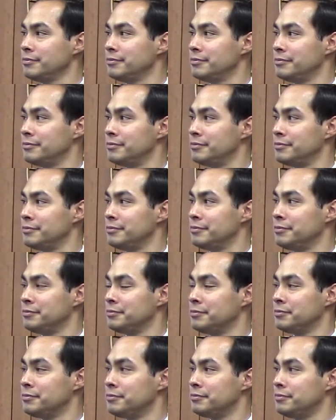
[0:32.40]

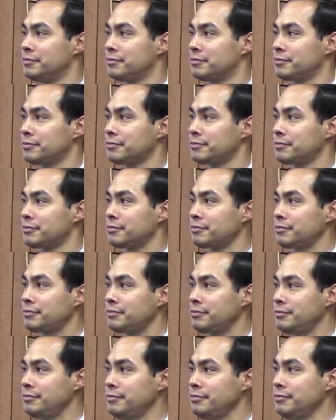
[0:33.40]

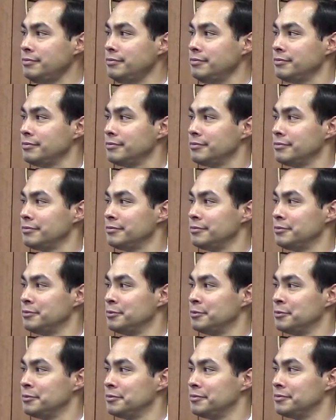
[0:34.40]

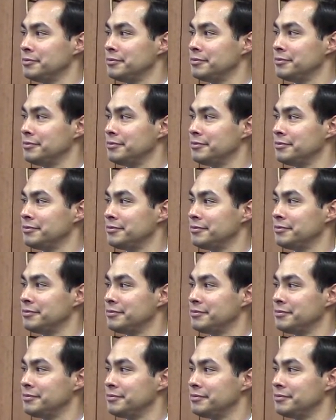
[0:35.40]

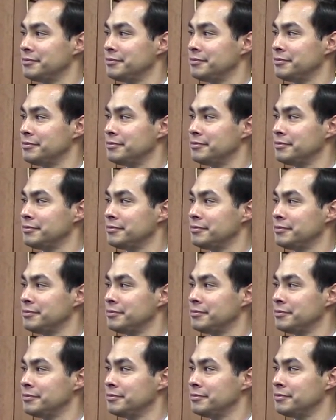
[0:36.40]

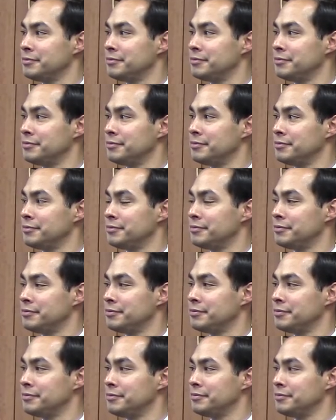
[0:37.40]

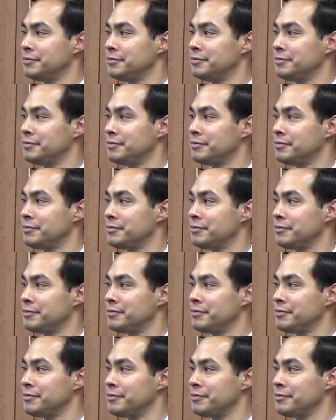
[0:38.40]

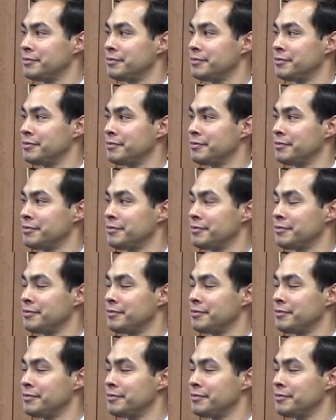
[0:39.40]
(silent)